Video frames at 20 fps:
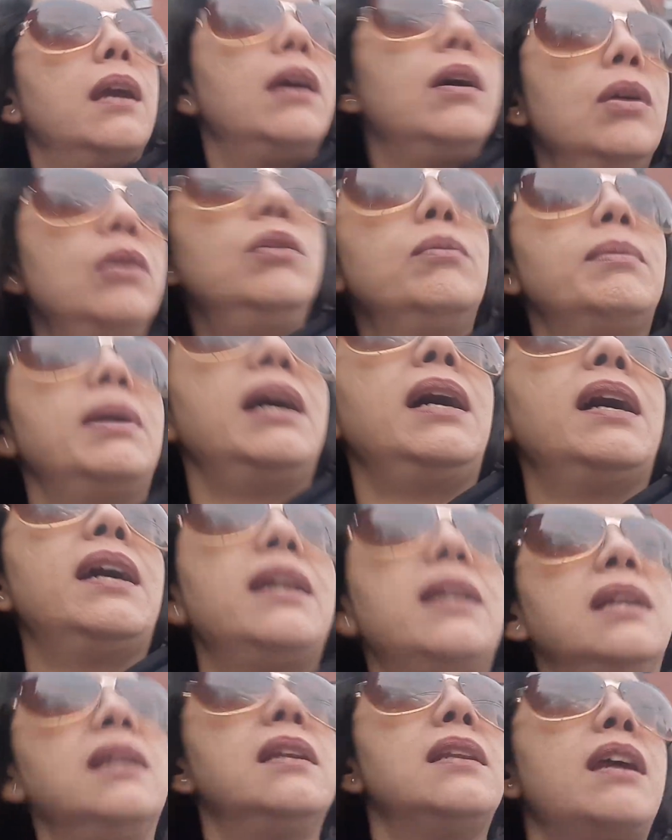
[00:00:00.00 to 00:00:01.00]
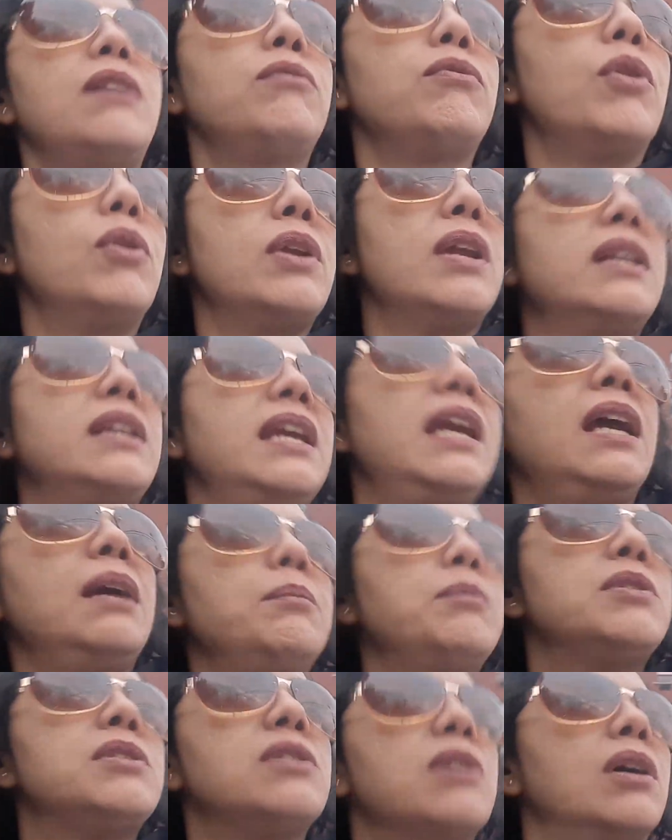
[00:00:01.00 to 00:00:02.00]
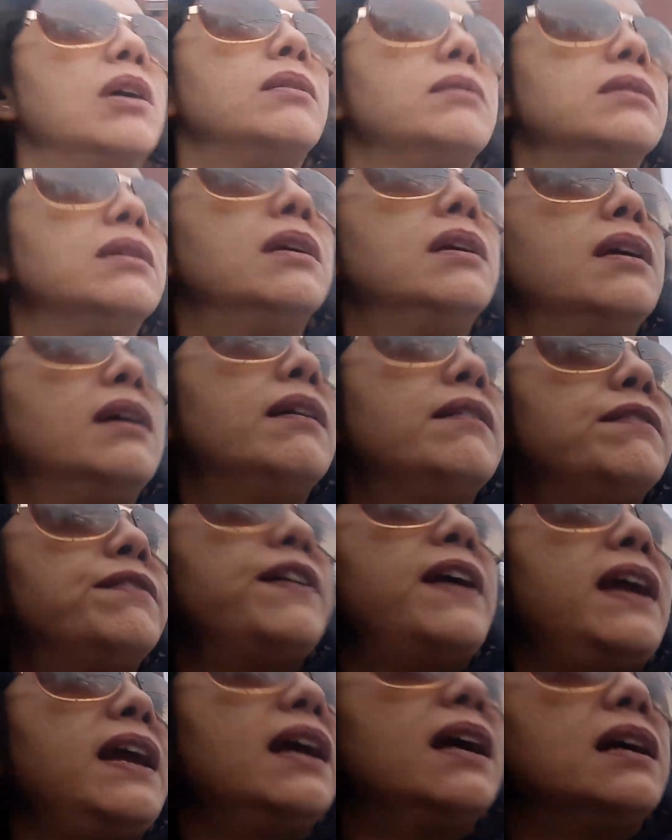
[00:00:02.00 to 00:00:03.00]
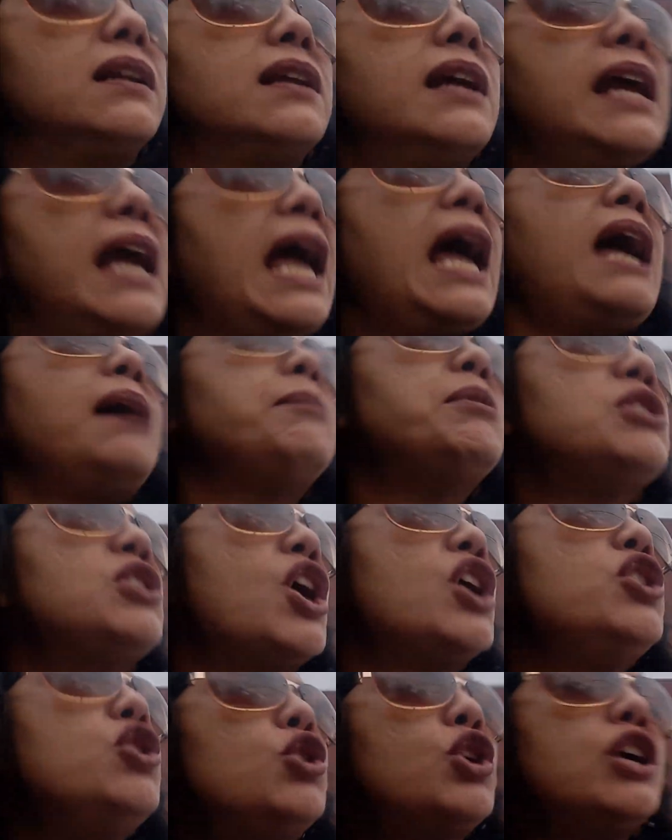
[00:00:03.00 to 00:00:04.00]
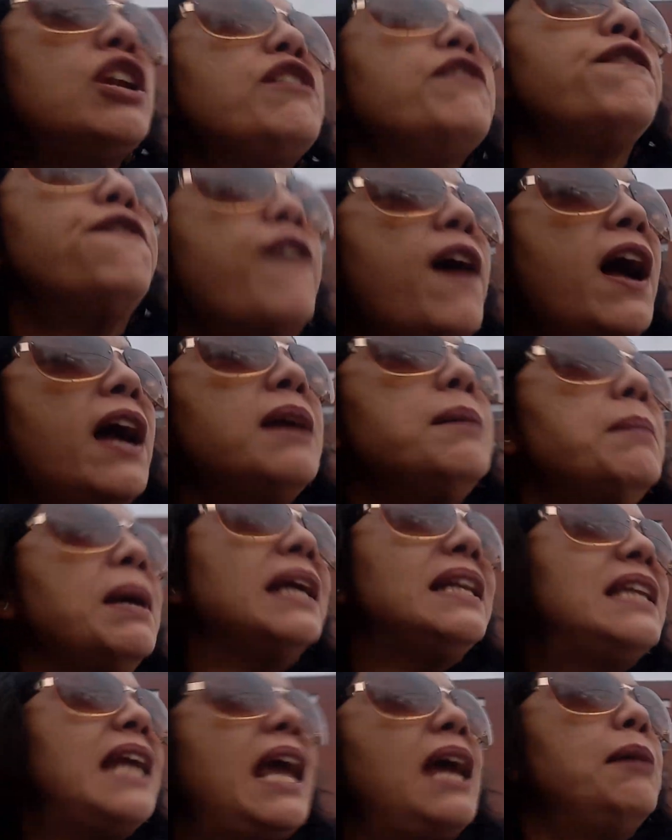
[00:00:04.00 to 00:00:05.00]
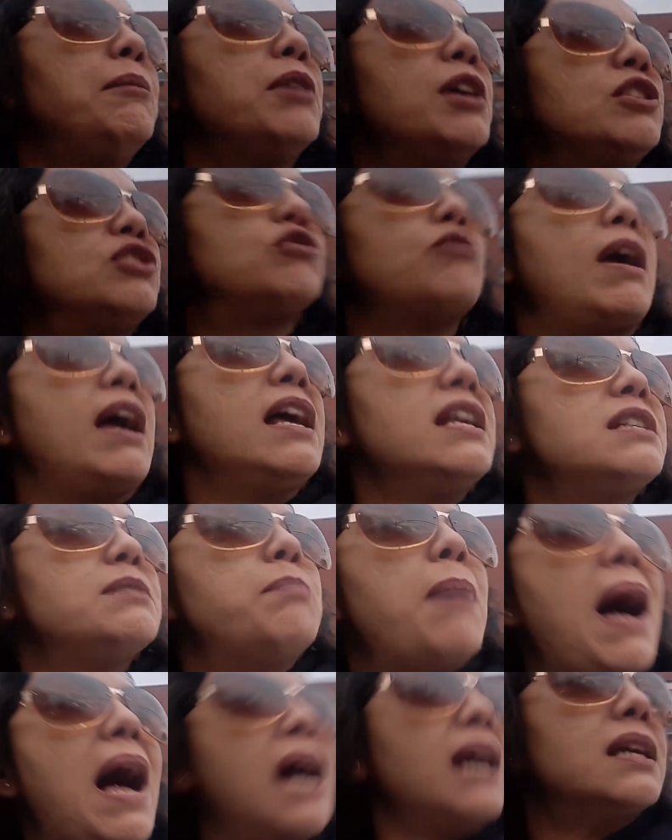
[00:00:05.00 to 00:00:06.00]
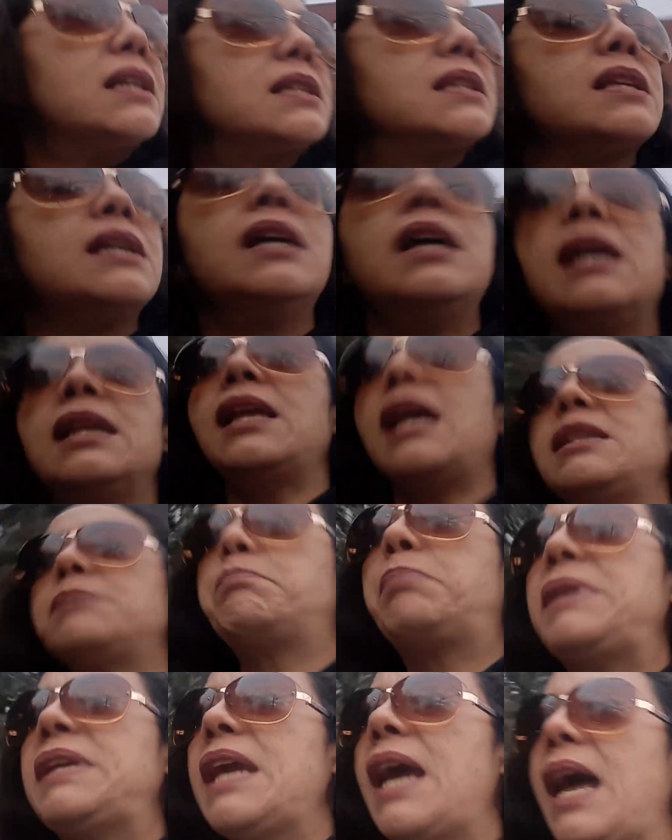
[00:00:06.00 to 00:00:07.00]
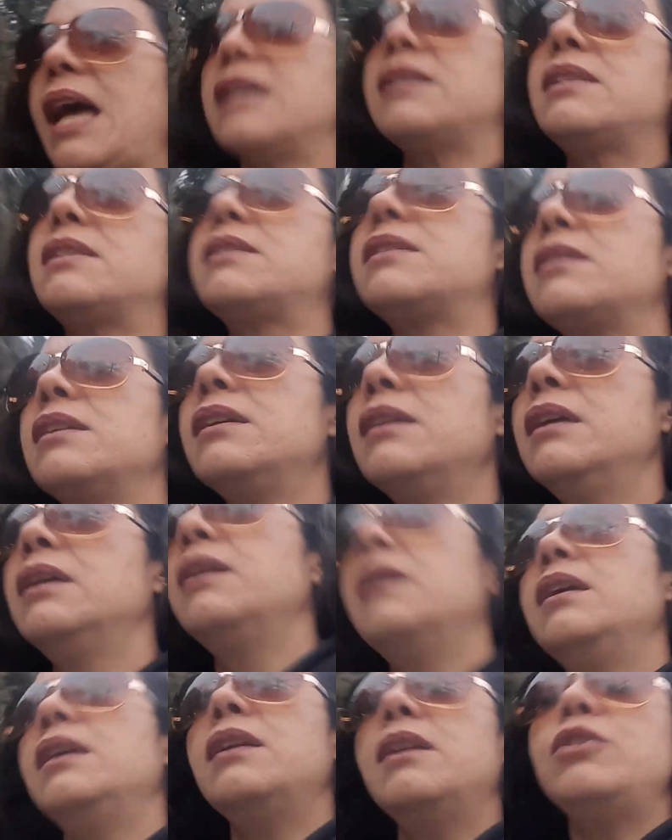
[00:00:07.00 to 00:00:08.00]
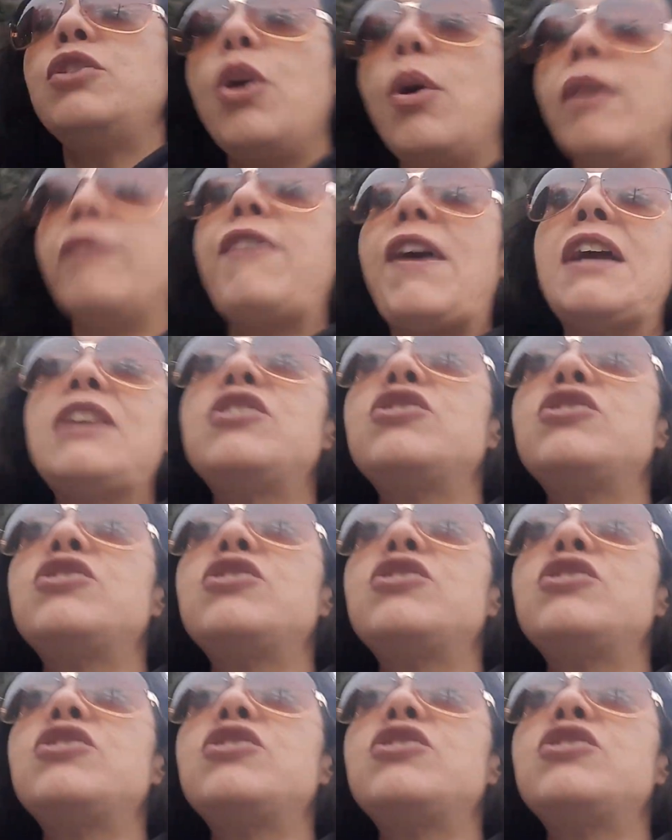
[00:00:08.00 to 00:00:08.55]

Oh my, they rode on the Amazon van. Amazon, you couldn't find my damn address box? That's B S. Yo, if I